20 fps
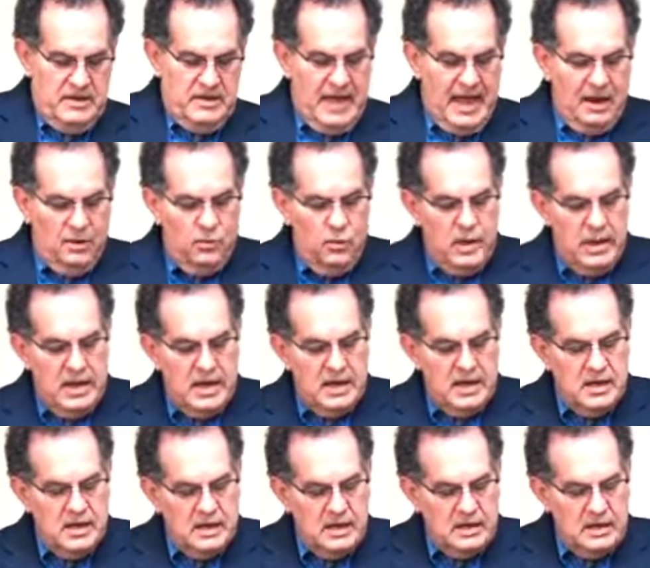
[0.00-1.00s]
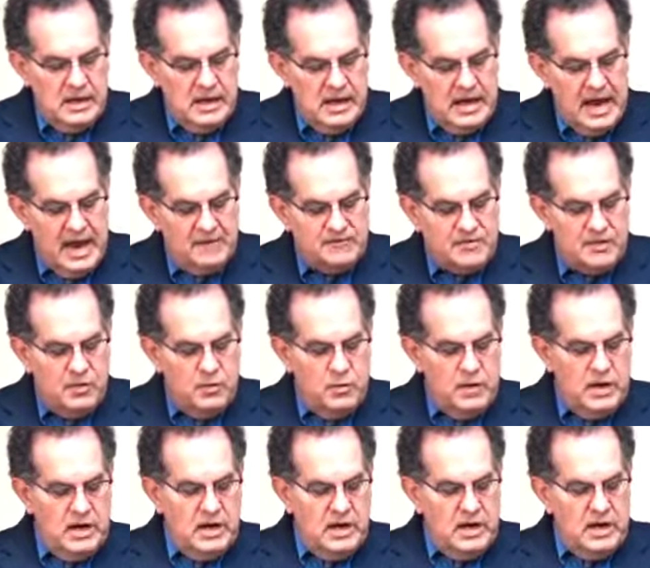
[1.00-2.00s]
that wind, and after the
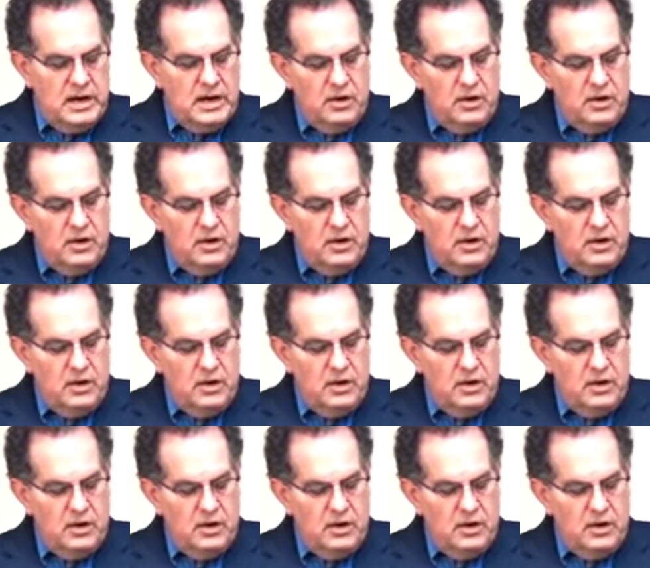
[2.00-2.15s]
wind,